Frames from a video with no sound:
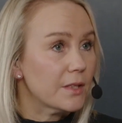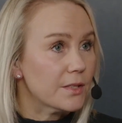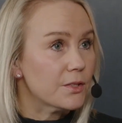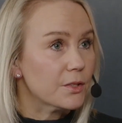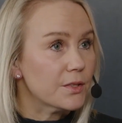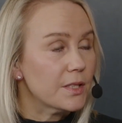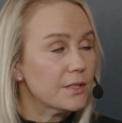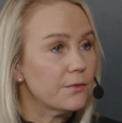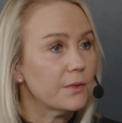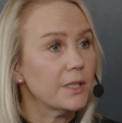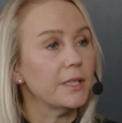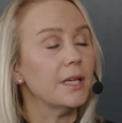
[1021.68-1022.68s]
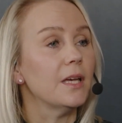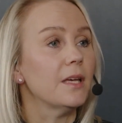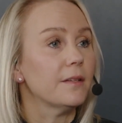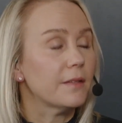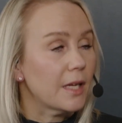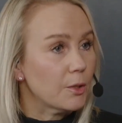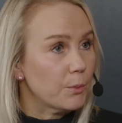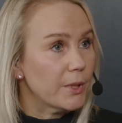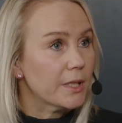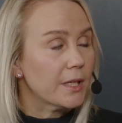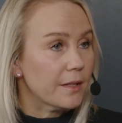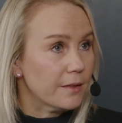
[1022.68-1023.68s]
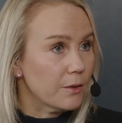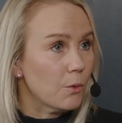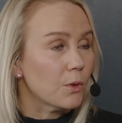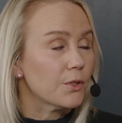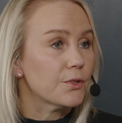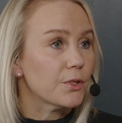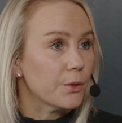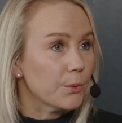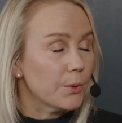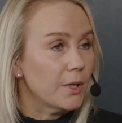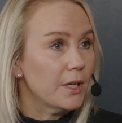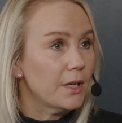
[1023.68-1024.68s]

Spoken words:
this successfully, then we can also